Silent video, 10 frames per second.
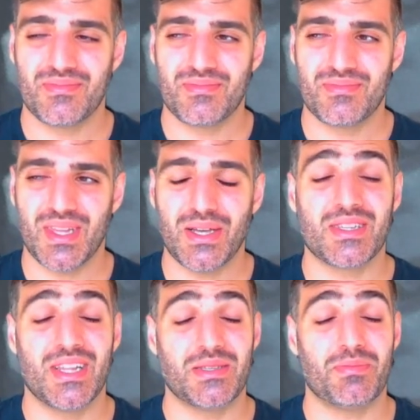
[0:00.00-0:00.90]
That was a
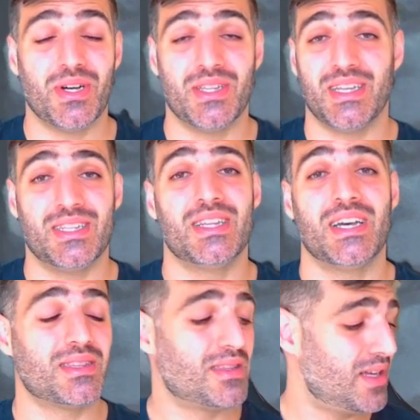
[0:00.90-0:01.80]
nice pun. I did
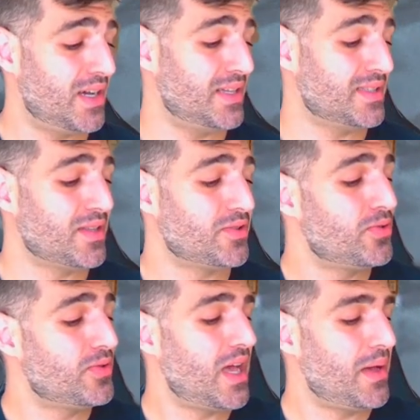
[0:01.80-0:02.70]
not intend to
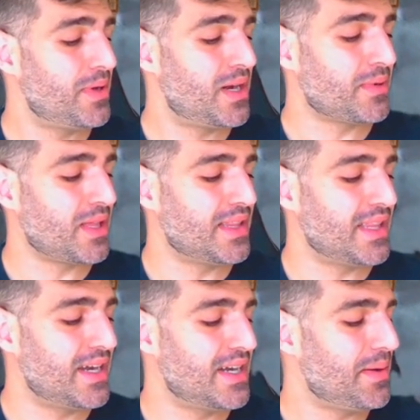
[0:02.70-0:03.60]
do that, but I'm glad
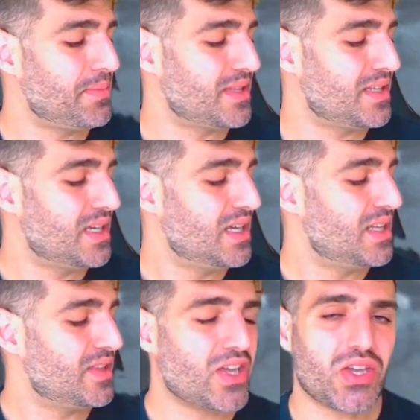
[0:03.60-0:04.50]
that it happened.
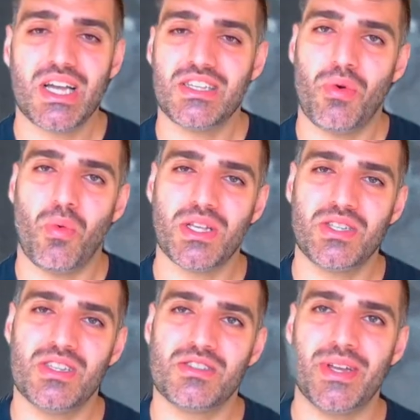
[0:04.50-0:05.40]
Thank you guys for
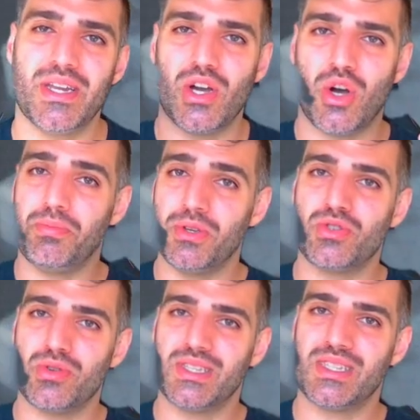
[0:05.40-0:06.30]
watching this video. I hope you
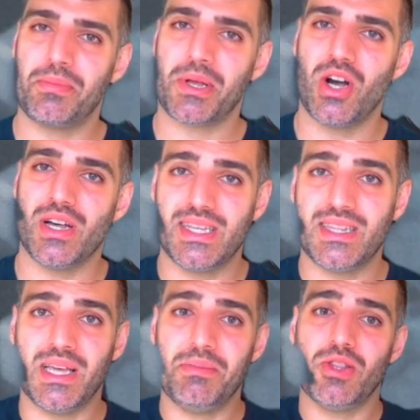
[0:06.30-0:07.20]
enjoyed this type of content.
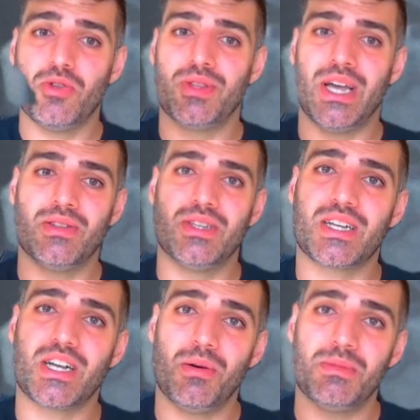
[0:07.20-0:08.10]
Let me know down in the
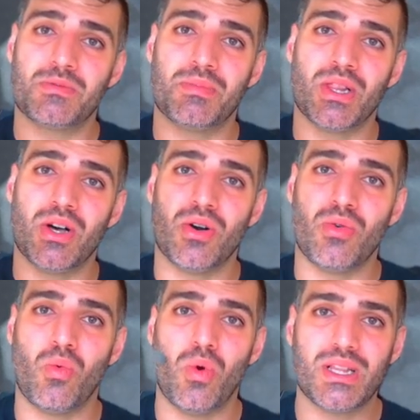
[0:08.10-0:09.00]
comments below
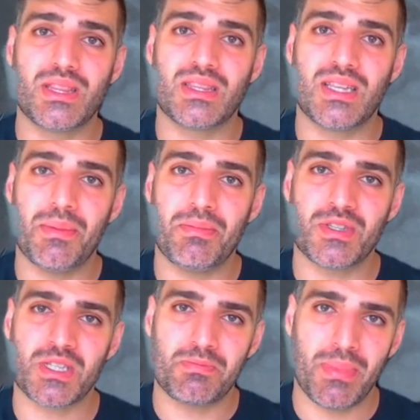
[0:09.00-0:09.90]
what type of
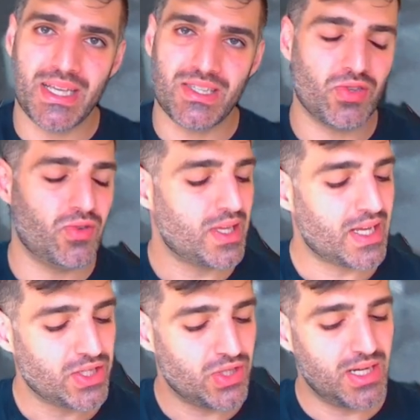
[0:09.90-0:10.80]
spice do you think
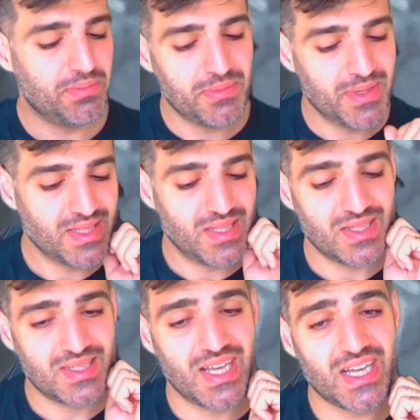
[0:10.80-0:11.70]
I should implement in
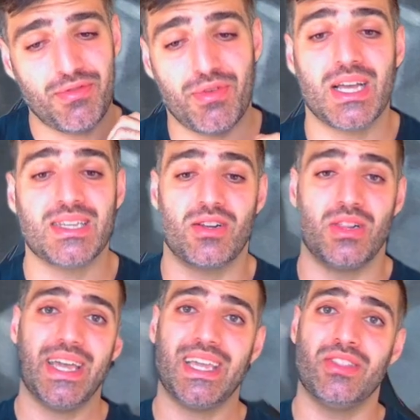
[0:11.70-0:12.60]
this deck. If you guys are
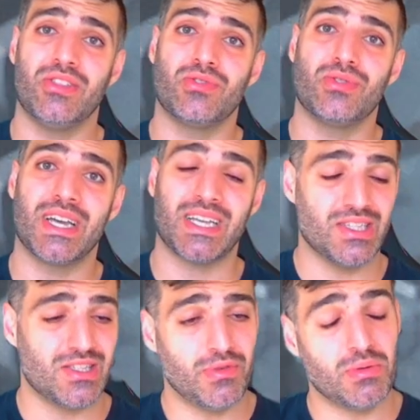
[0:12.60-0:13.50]
liking the new deck
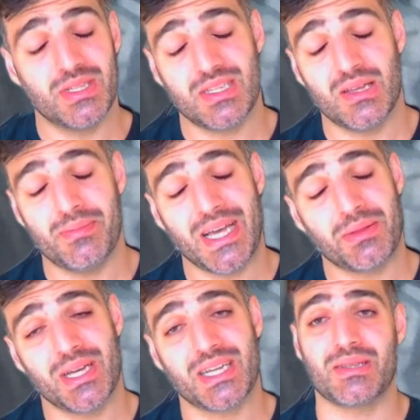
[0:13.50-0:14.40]
list, if you're missing the Mad
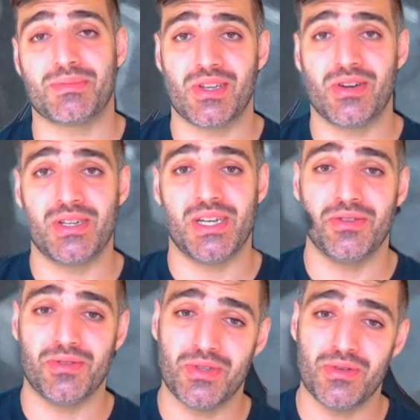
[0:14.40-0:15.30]
Max, I'm sorry, I
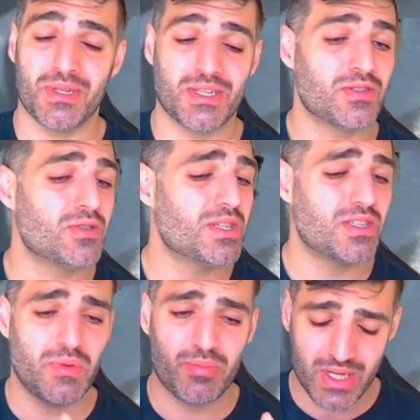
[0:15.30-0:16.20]
do too, but they're too much
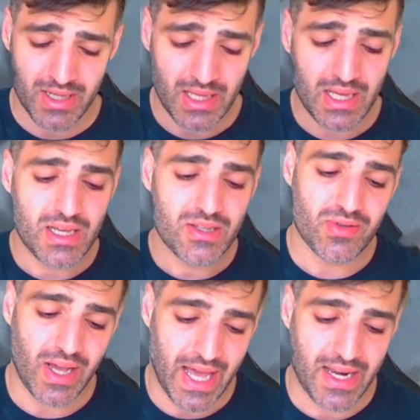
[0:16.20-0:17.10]
of a brick
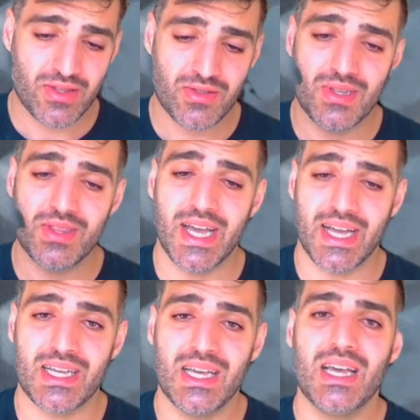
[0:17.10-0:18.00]
to add into the
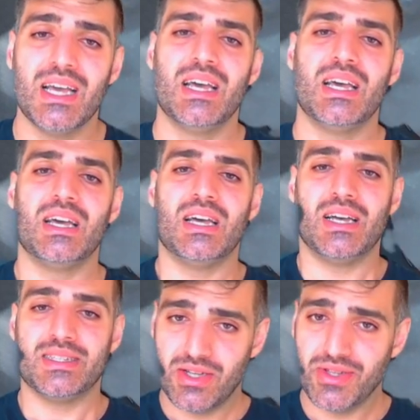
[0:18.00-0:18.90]
deck.
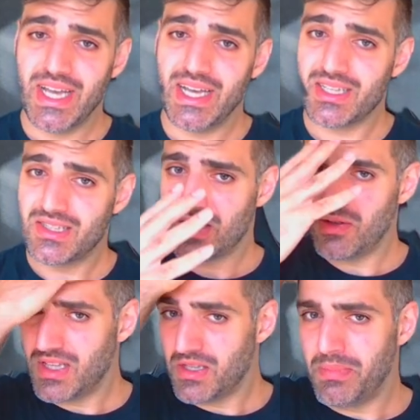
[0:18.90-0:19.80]
Until then,
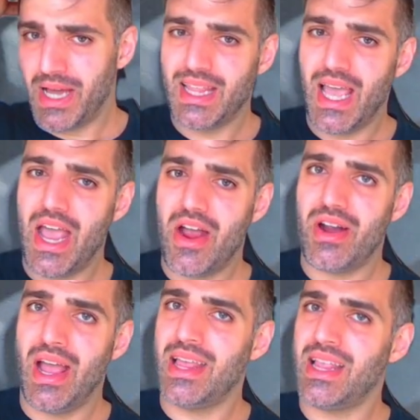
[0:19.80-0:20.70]
excuse this bad hair,
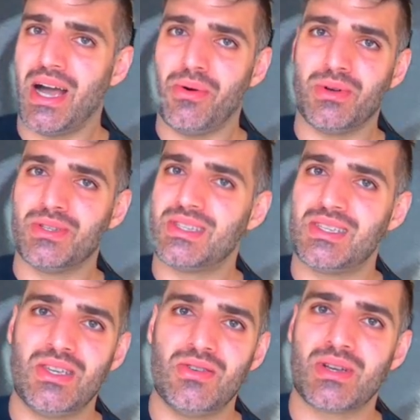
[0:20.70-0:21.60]
and I will
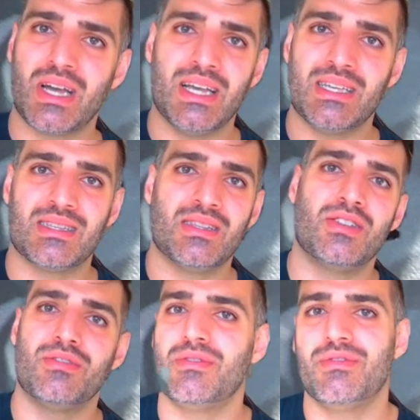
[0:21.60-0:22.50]
see you guys in a
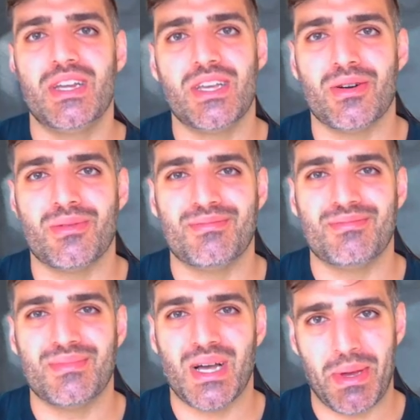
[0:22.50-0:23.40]
different video.
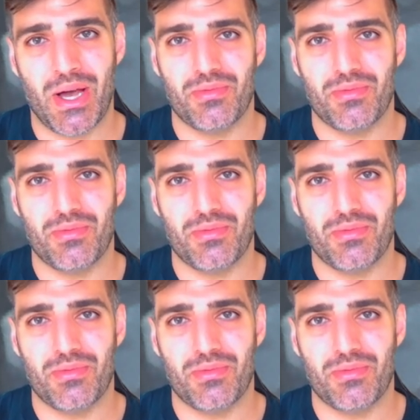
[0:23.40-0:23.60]
I'm out.